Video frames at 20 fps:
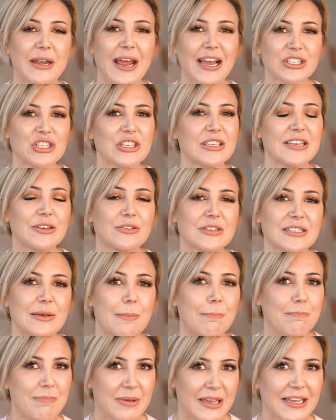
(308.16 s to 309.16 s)
But actually there is
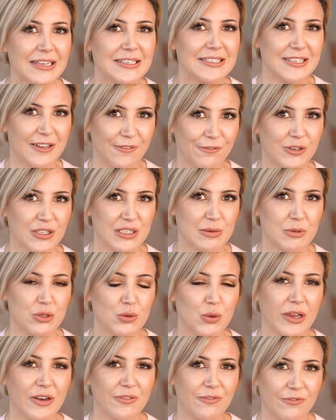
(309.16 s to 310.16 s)
a big difference
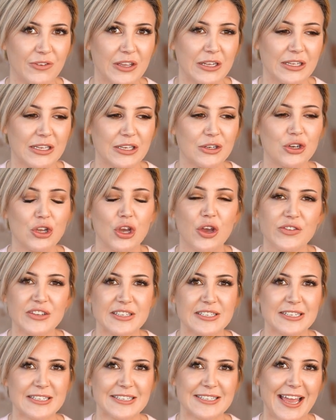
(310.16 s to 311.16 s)
between feeling
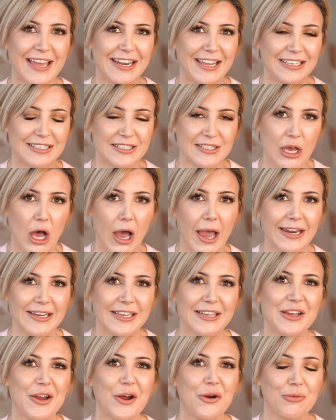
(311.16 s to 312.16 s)
nervousness and
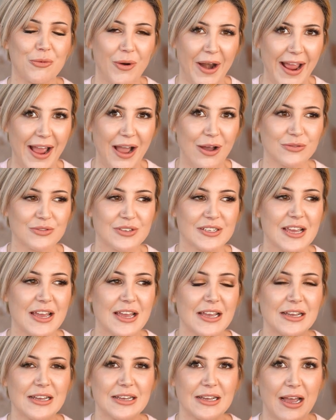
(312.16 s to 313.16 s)
anxiety around
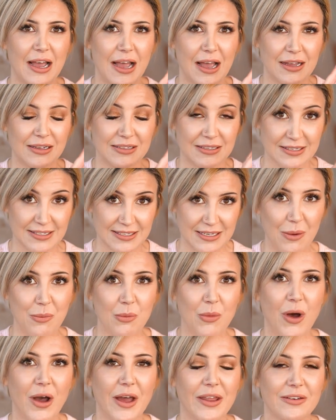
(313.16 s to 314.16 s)

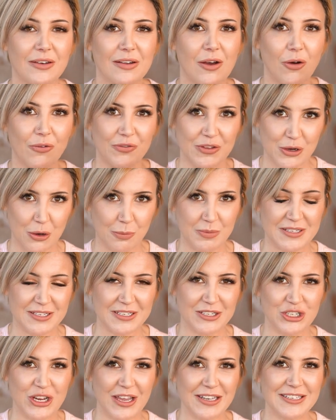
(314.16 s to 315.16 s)
someone of the
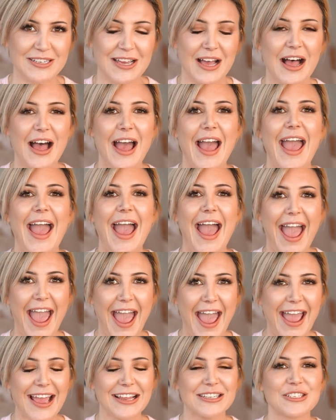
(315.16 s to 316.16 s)
opposite gender
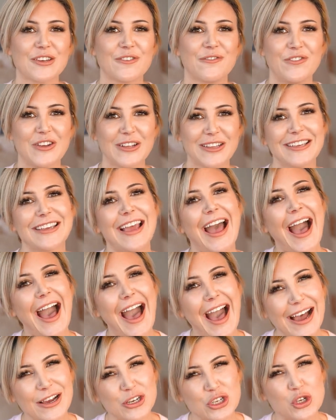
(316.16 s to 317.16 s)
and feeling
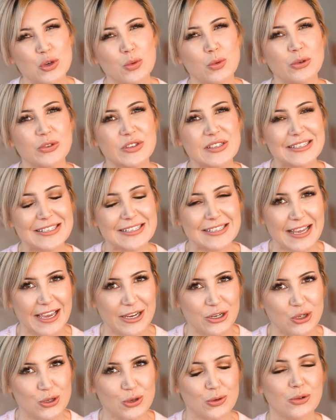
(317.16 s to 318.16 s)
actual
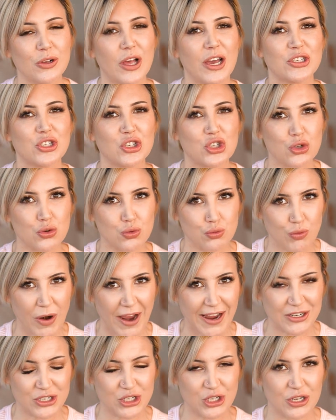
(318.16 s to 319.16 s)
sexual
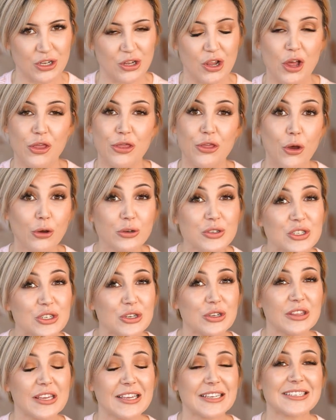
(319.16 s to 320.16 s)
attraction. Those
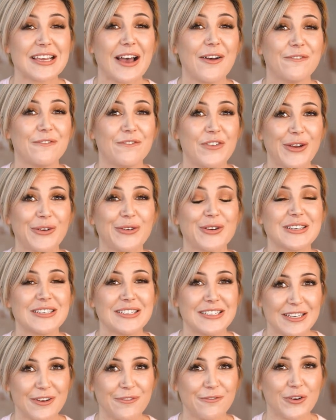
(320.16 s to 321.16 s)
two things are very
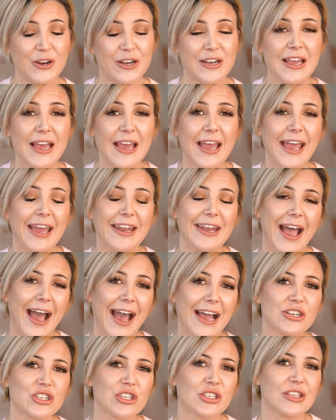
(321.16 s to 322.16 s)
different. And
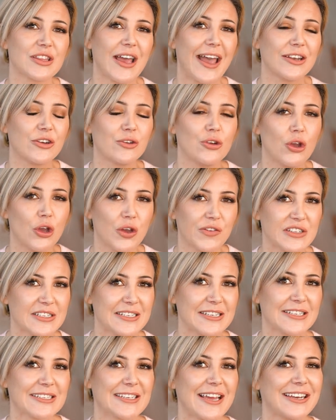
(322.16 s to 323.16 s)
actually that
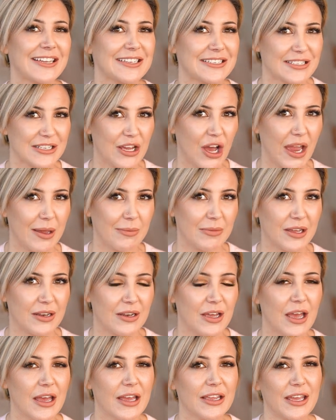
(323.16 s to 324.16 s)
nervousness and
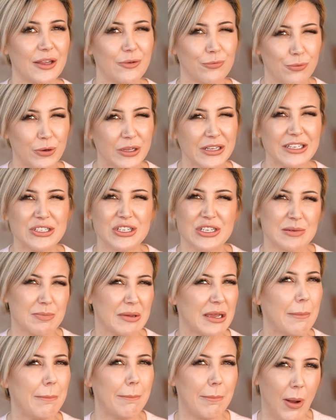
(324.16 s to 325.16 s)
excitement can really just
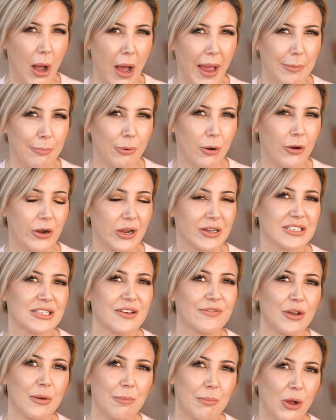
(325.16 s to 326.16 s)
be a byproduct
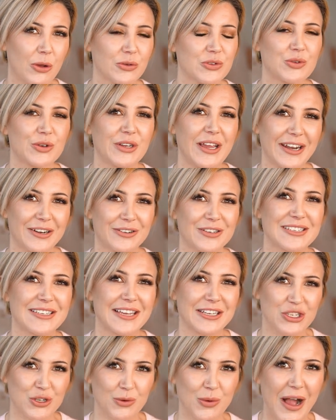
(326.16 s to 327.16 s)
of compulsory
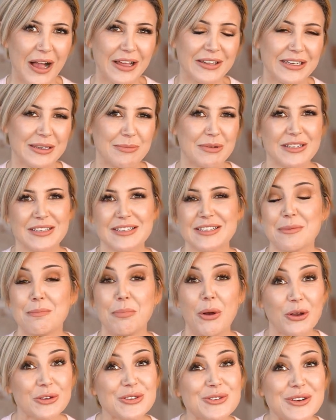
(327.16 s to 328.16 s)
heterosexuality, because
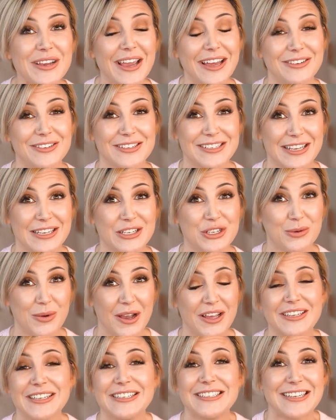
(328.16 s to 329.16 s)
compulsory
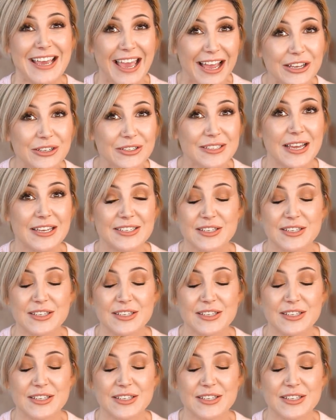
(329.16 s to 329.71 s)
heterosexuality tells